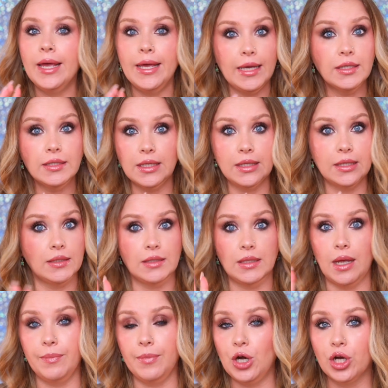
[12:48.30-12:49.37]
isn't
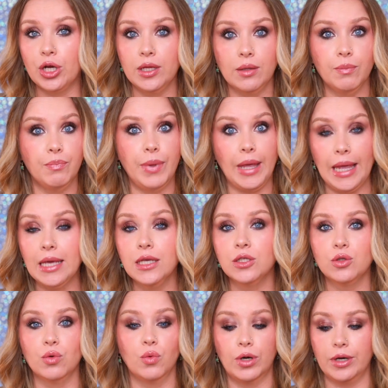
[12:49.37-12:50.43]
American
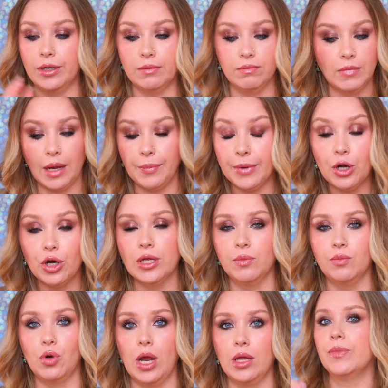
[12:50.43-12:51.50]
based or American
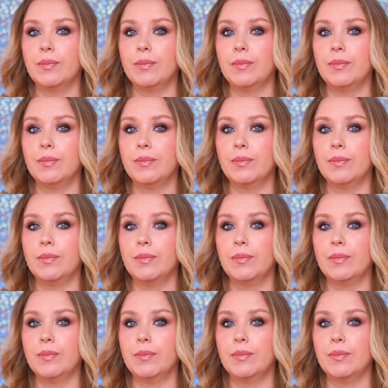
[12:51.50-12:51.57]
brand,